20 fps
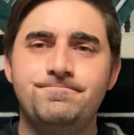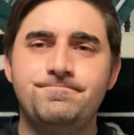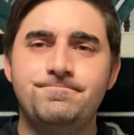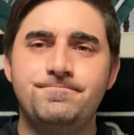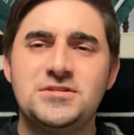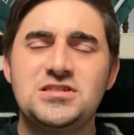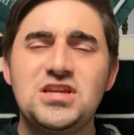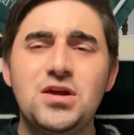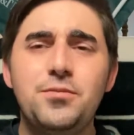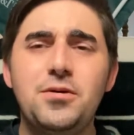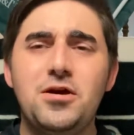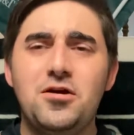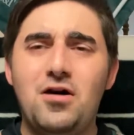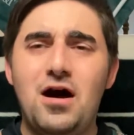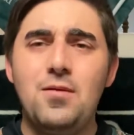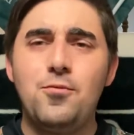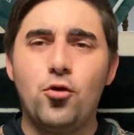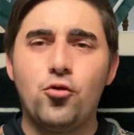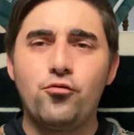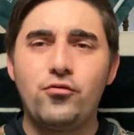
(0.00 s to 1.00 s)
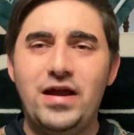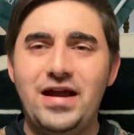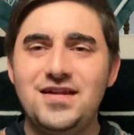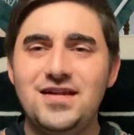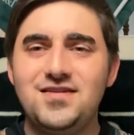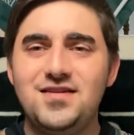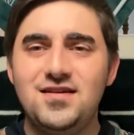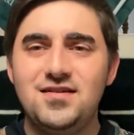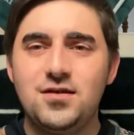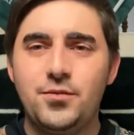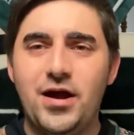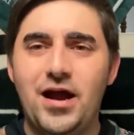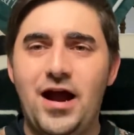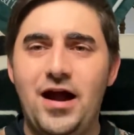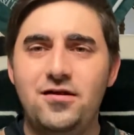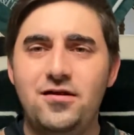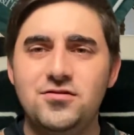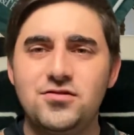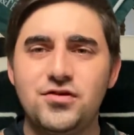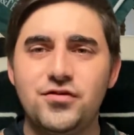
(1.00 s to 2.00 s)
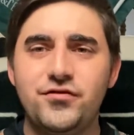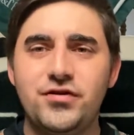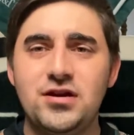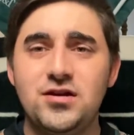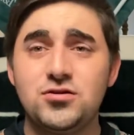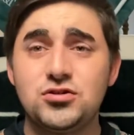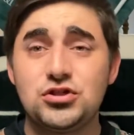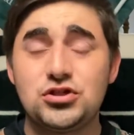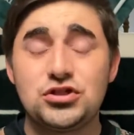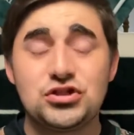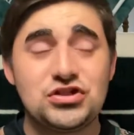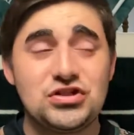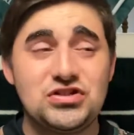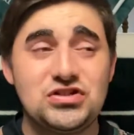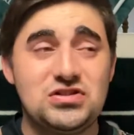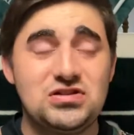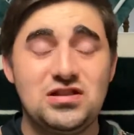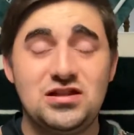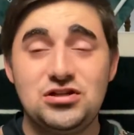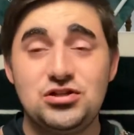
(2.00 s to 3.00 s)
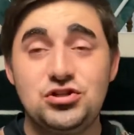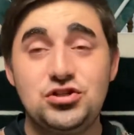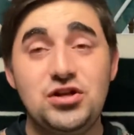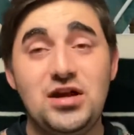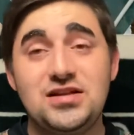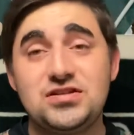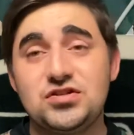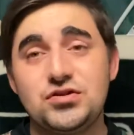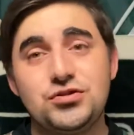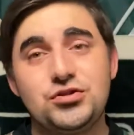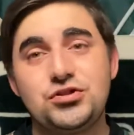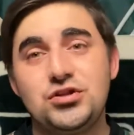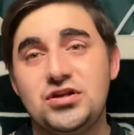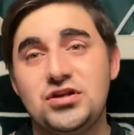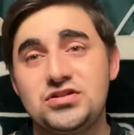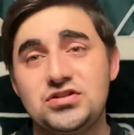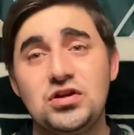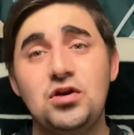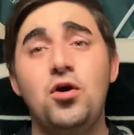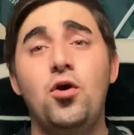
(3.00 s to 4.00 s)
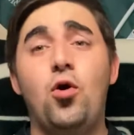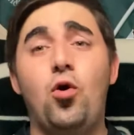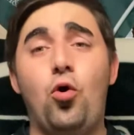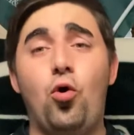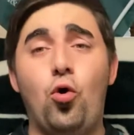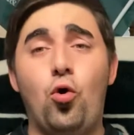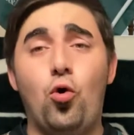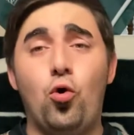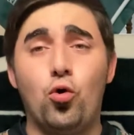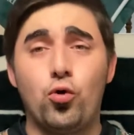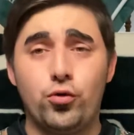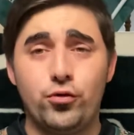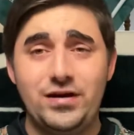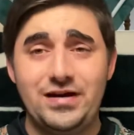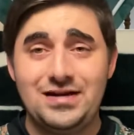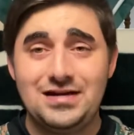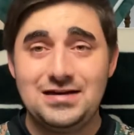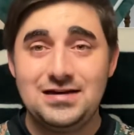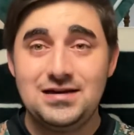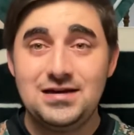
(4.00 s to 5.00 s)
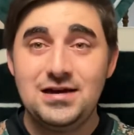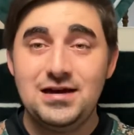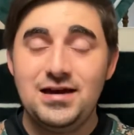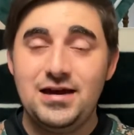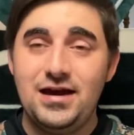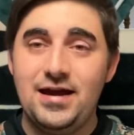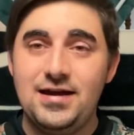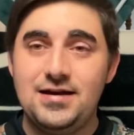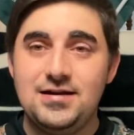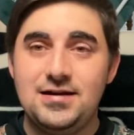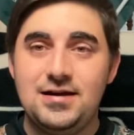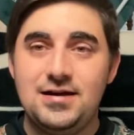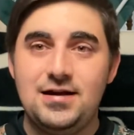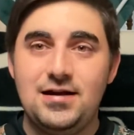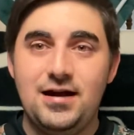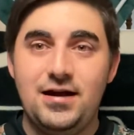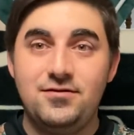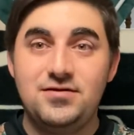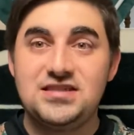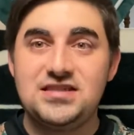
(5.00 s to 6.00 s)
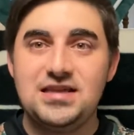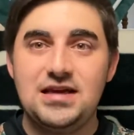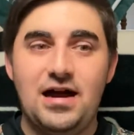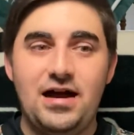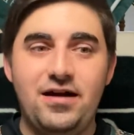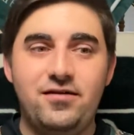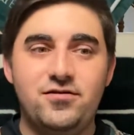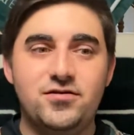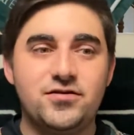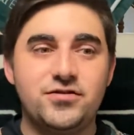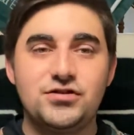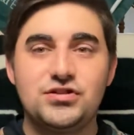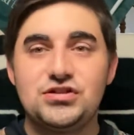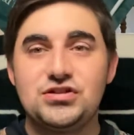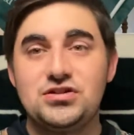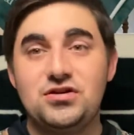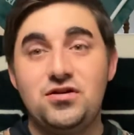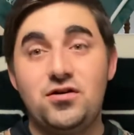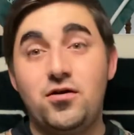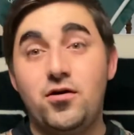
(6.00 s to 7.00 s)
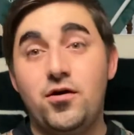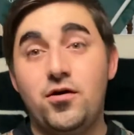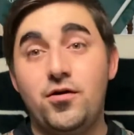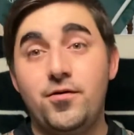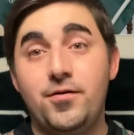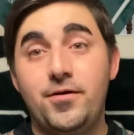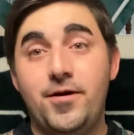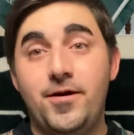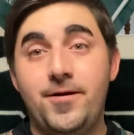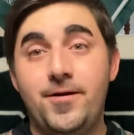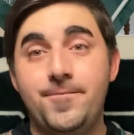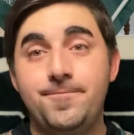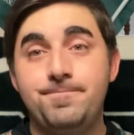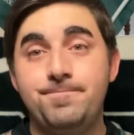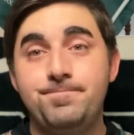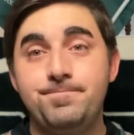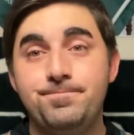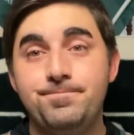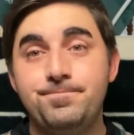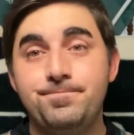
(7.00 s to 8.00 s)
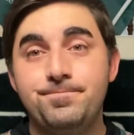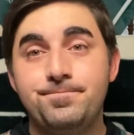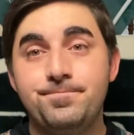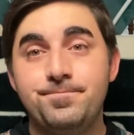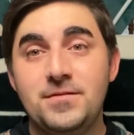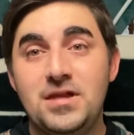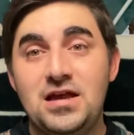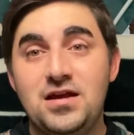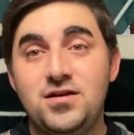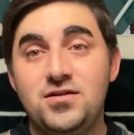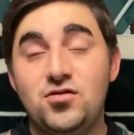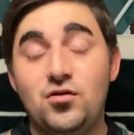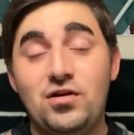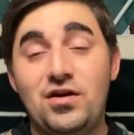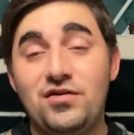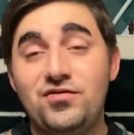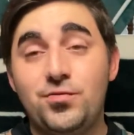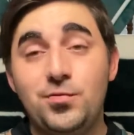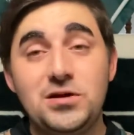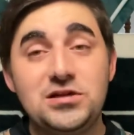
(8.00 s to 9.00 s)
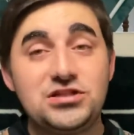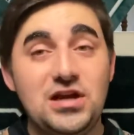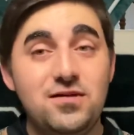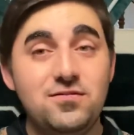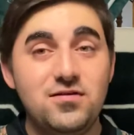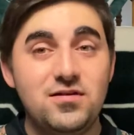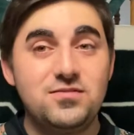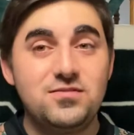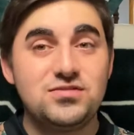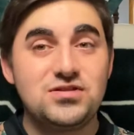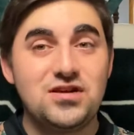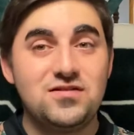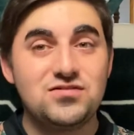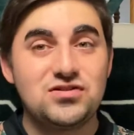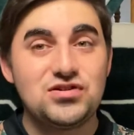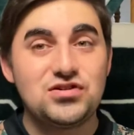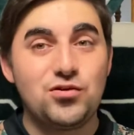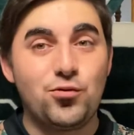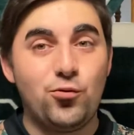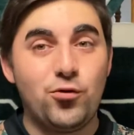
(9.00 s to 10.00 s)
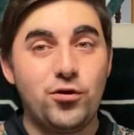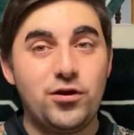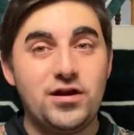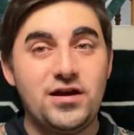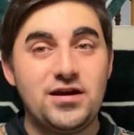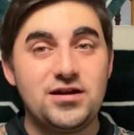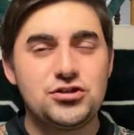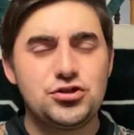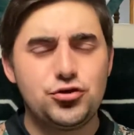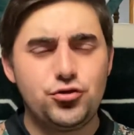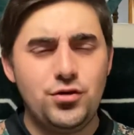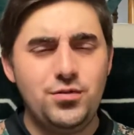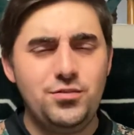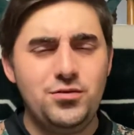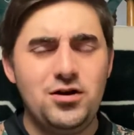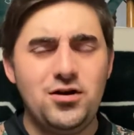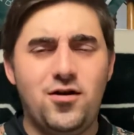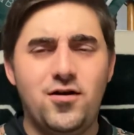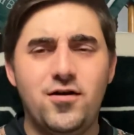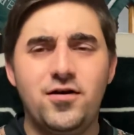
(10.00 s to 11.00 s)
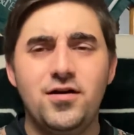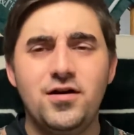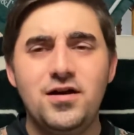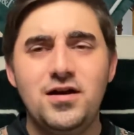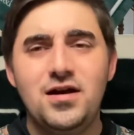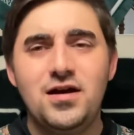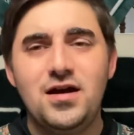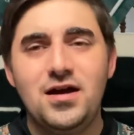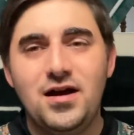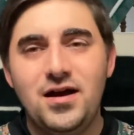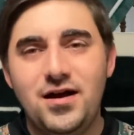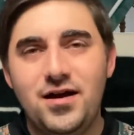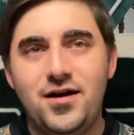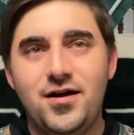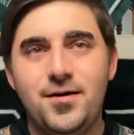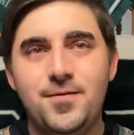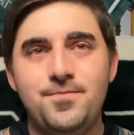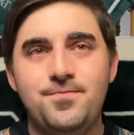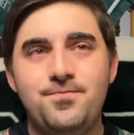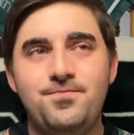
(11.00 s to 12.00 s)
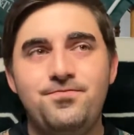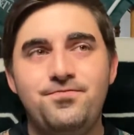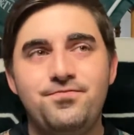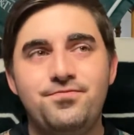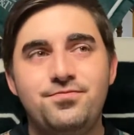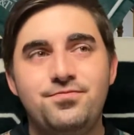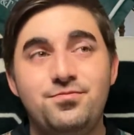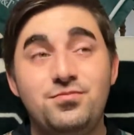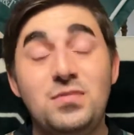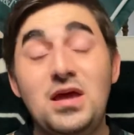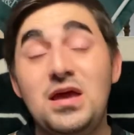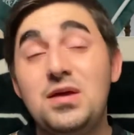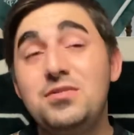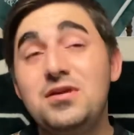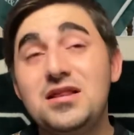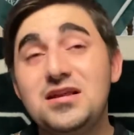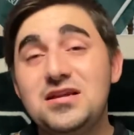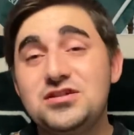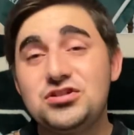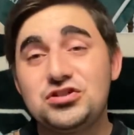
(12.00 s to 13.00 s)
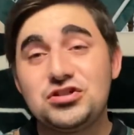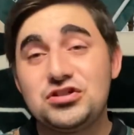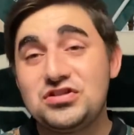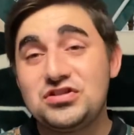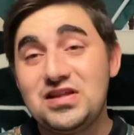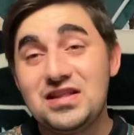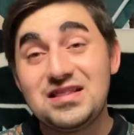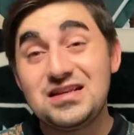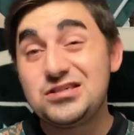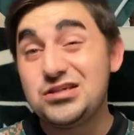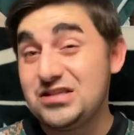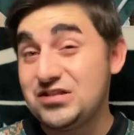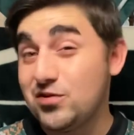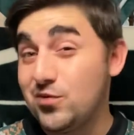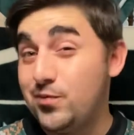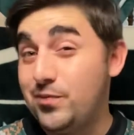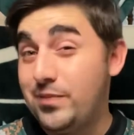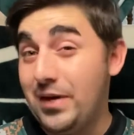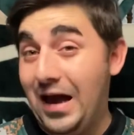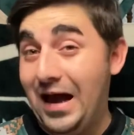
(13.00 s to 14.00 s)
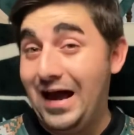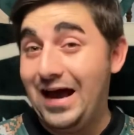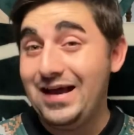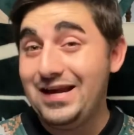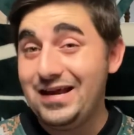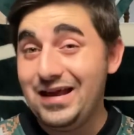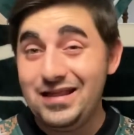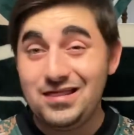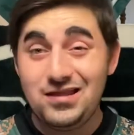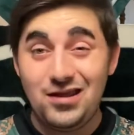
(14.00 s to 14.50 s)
It's going to be a lot more ranty than my Islander videos just because the Jets are just horrid. And at least the Islanders are don't have to be ashamed of themselves because they're working extremely hard. Maybe it's just that the Jets are bad and